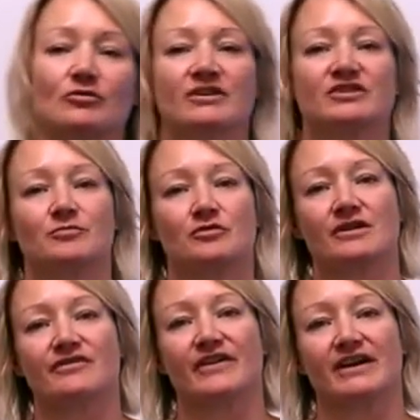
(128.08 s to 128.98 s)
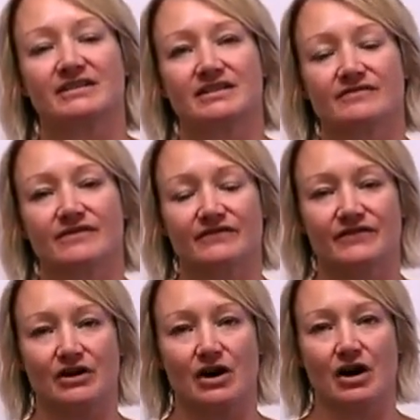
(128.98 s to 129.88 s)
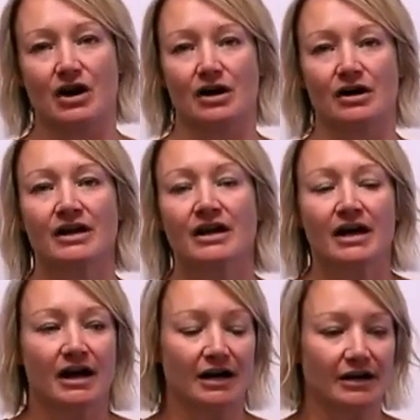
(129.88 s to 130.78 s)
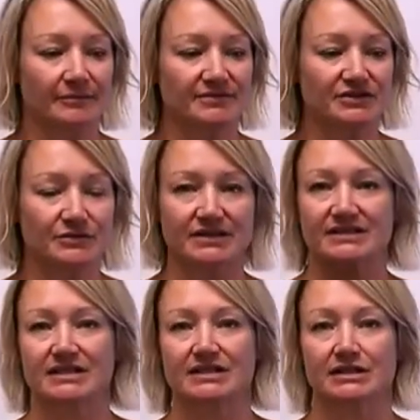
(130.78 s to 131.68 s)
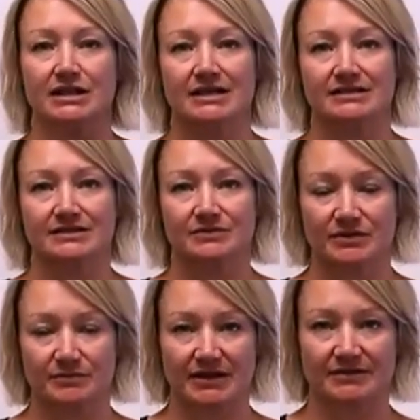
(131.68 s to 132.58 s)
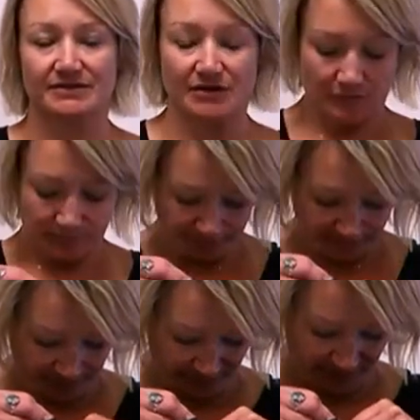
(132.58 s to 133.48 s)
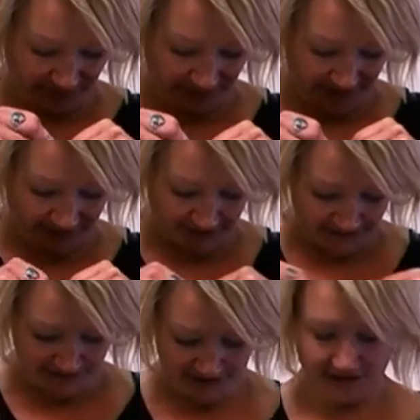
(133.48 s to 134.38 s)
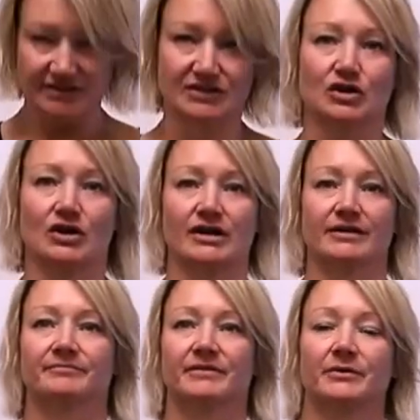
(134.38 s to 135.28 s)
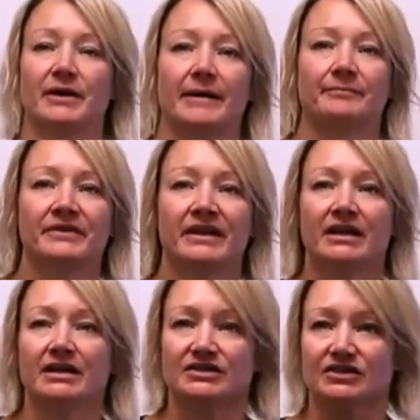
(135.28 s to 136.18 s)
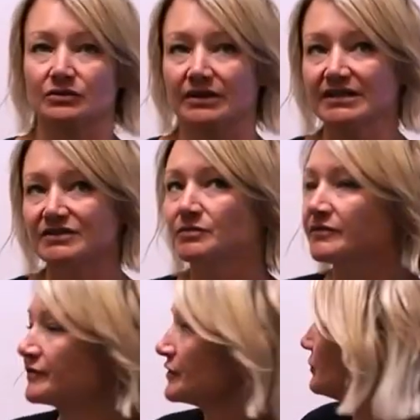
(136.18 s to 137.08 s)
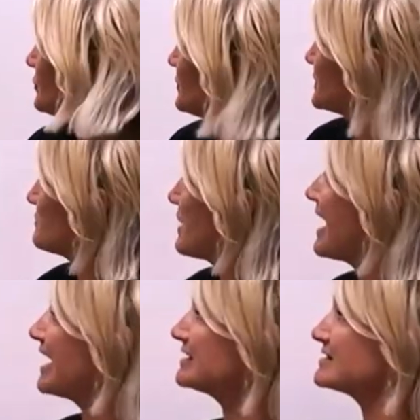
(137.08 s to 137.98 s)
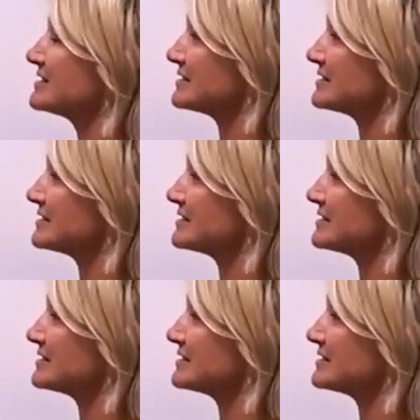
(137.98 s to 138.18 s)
much more effective if there are um, students in the class. So let's get started. Okay, so let's review this past